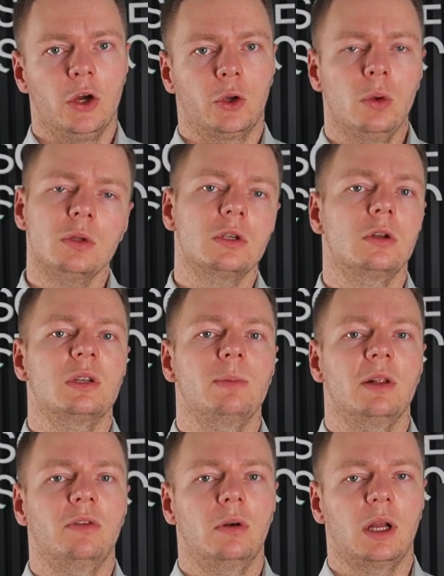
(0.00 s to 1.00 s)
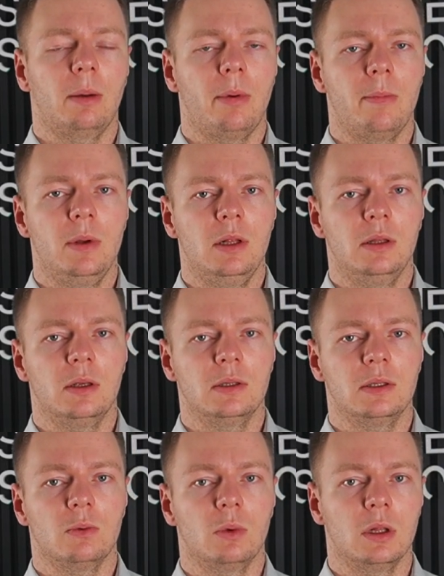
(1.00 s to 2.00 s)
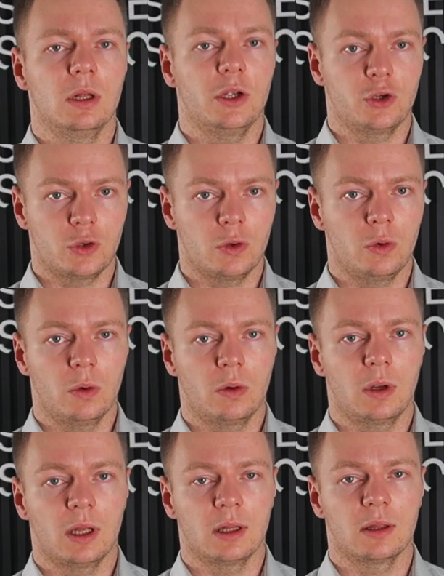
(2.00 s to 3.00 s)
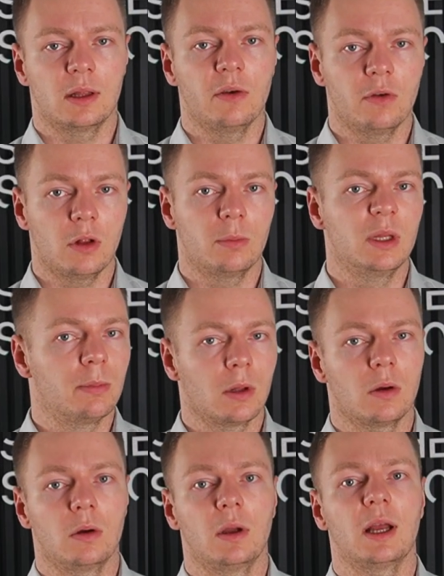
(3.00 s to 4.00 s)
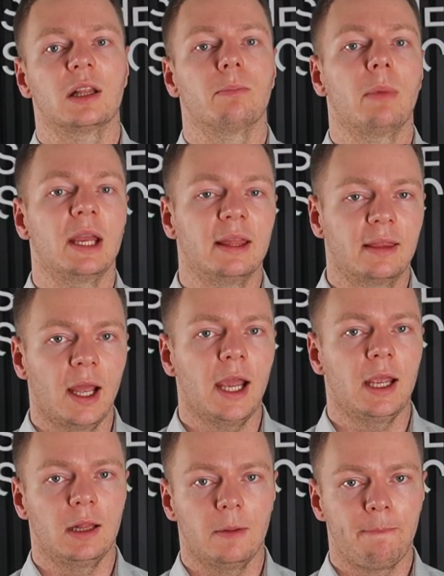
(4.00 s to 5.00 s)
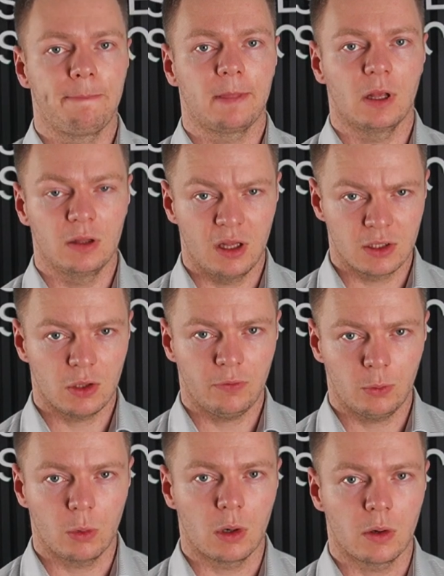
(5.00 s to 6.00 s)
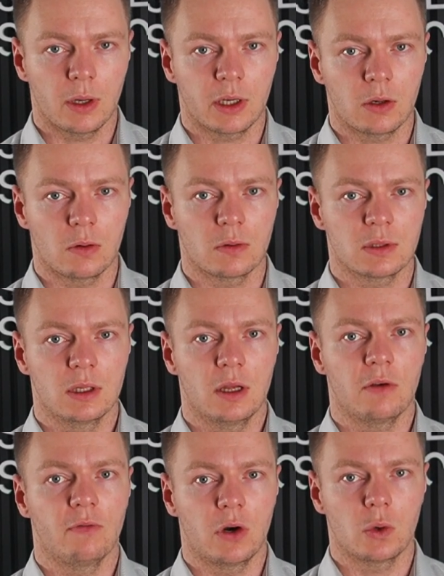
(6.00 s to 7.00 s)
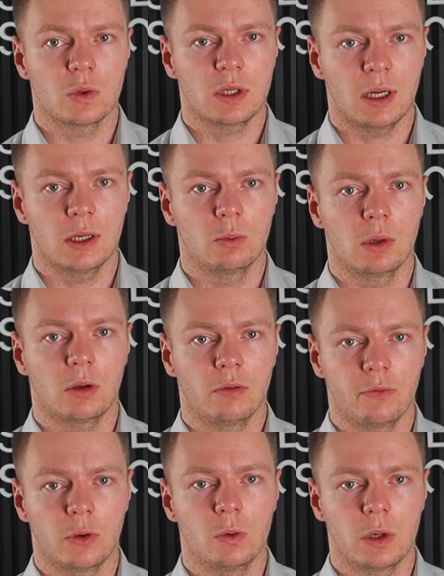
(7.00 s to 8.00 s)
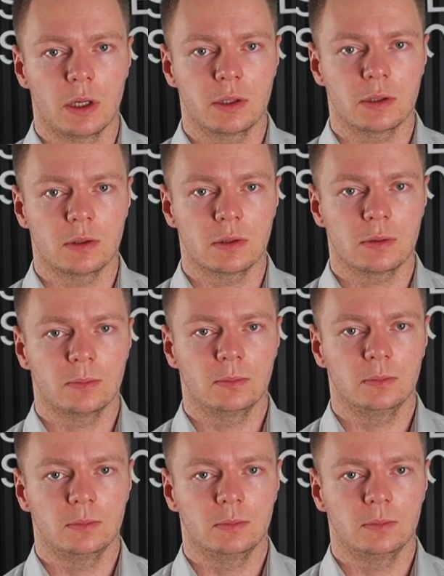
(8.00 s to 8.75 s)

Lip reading: Qt's cross-platform capabilities will ensure you can develop, deploy, and maintain the software across various hardware configurations.